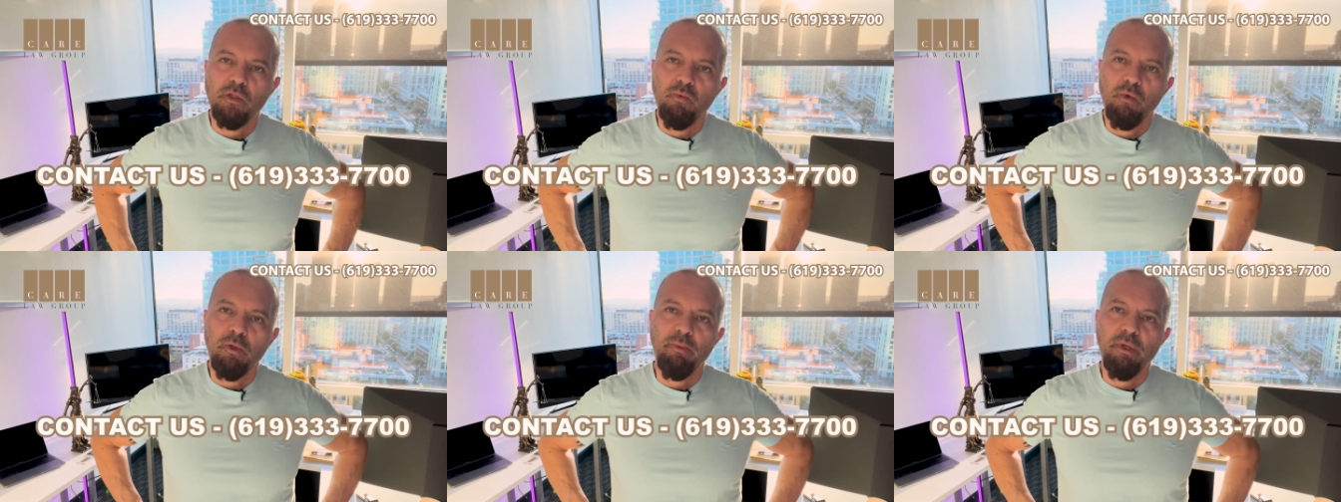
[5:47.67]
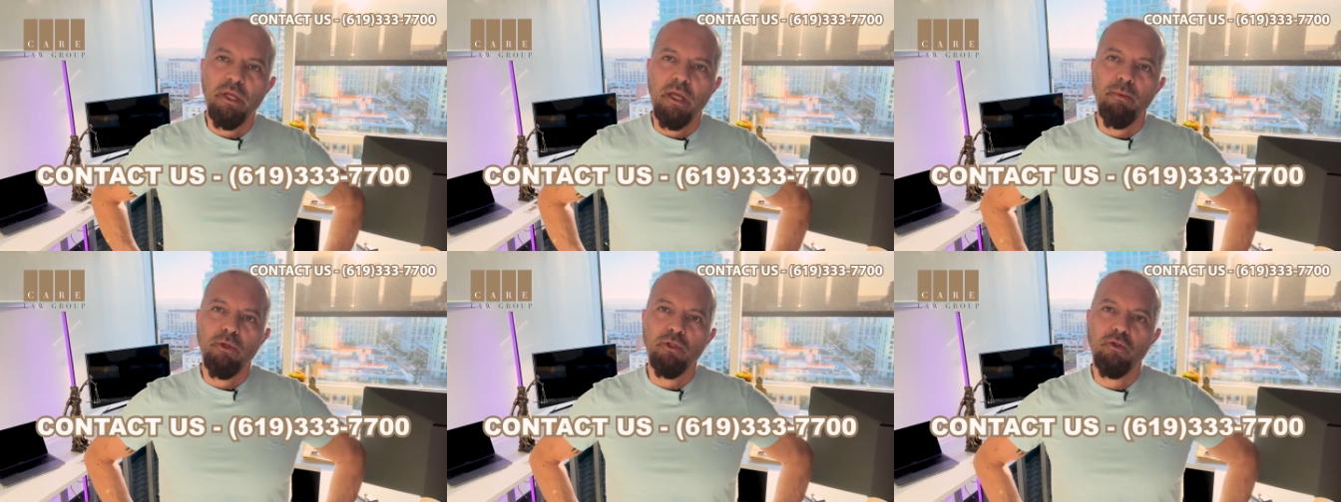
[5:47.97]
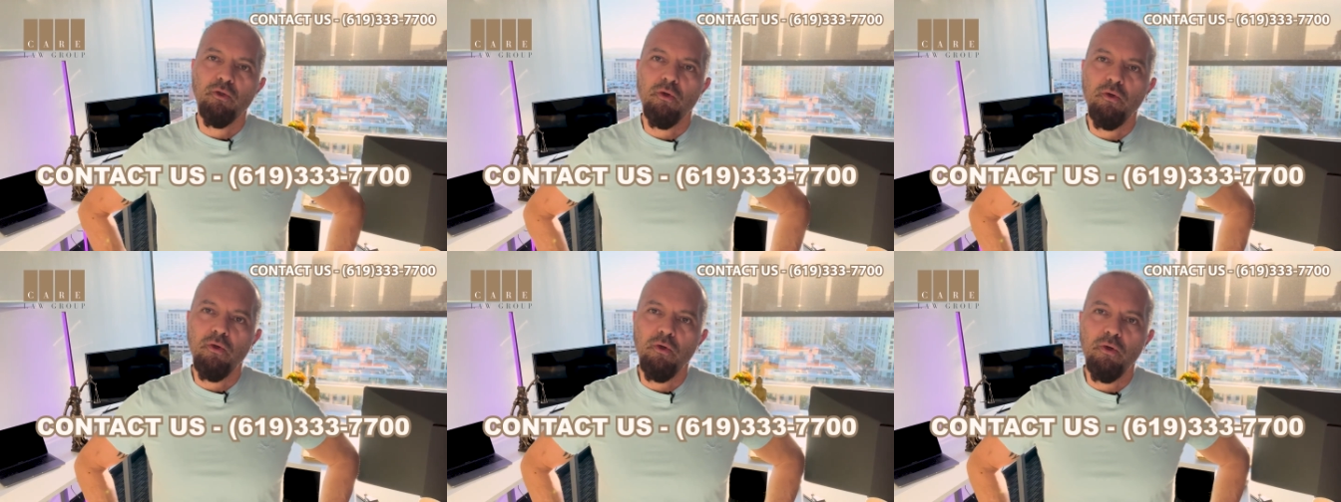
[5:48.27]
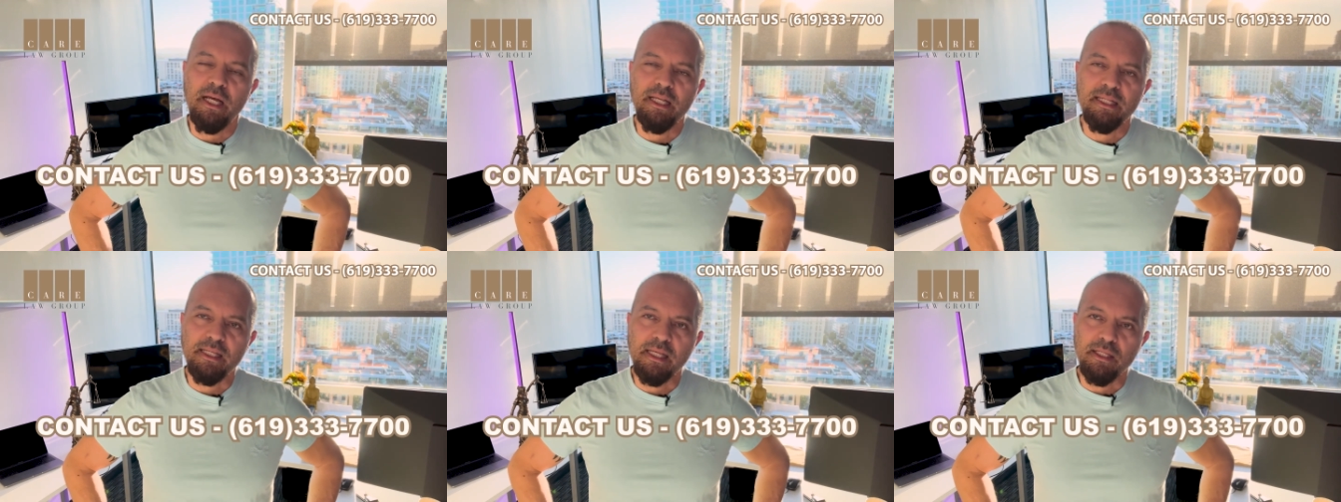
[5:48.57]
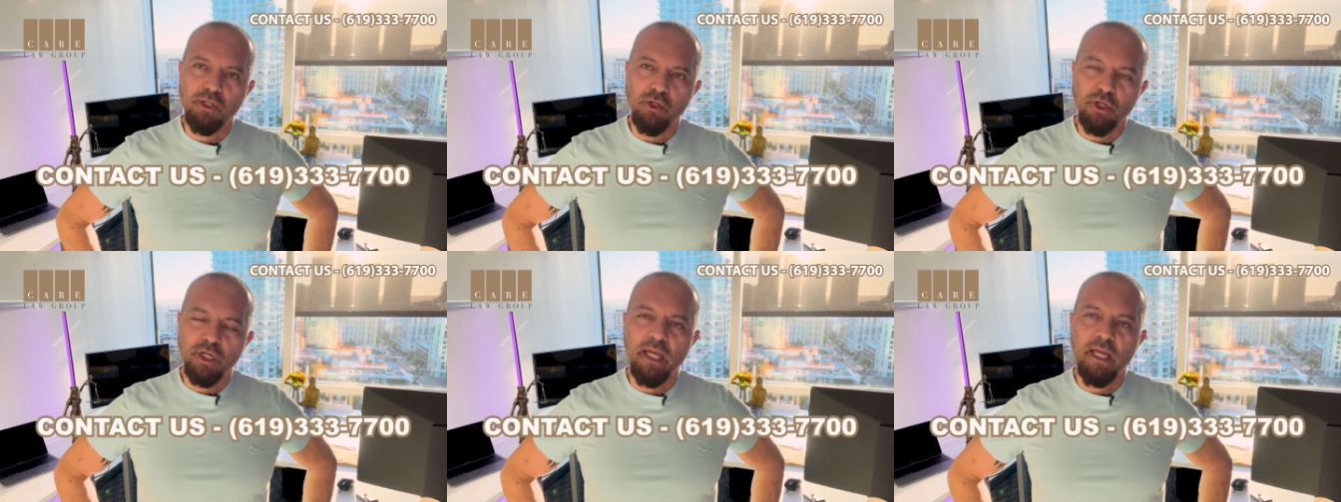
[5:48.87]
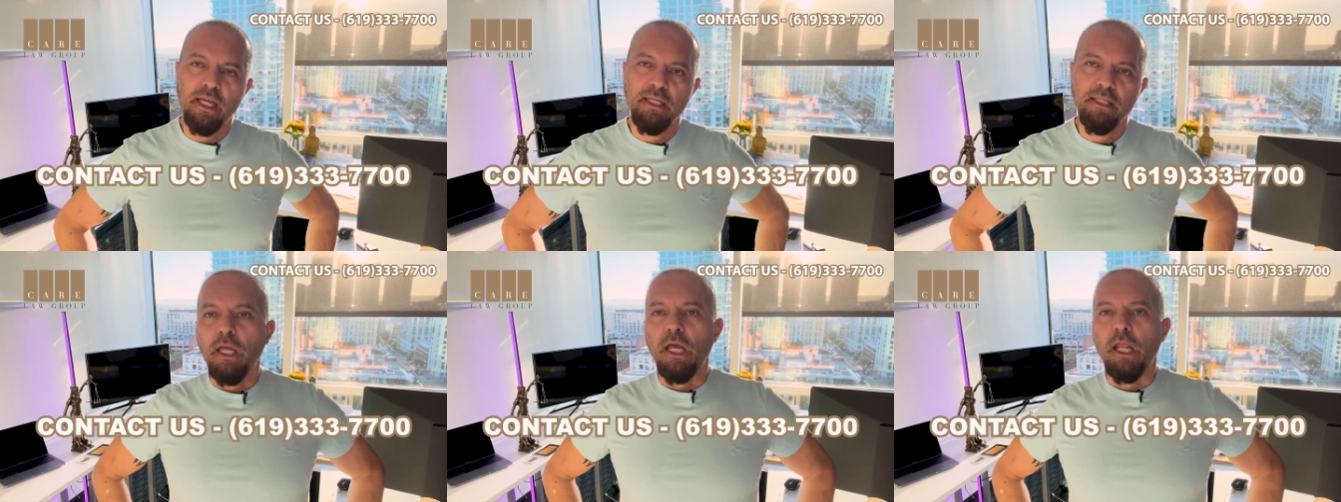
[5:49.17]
We'll be able to assess your case.